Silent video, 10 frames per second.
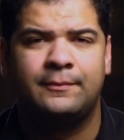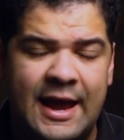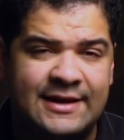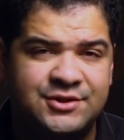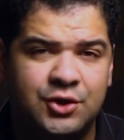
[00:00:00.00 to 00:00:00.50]

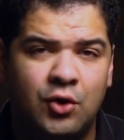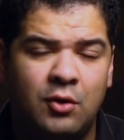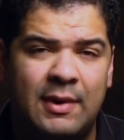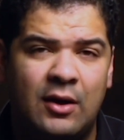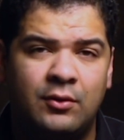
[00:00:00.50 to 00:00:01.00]
As you go
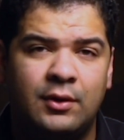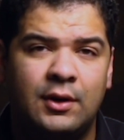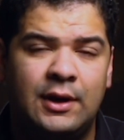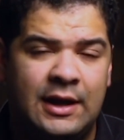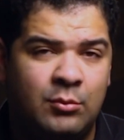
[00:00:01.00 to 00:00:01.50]
about
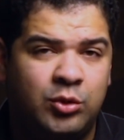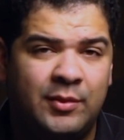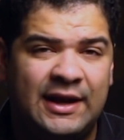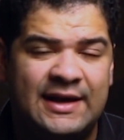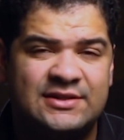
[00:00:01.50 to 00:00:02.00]

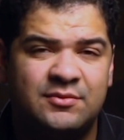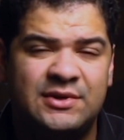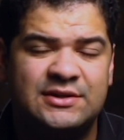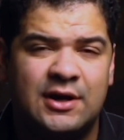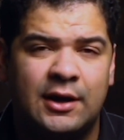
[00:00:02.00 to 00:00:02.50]
implementing SMB
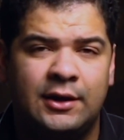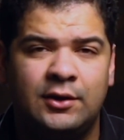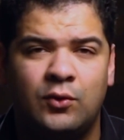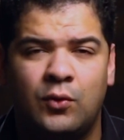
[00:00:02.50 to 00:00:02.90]
signing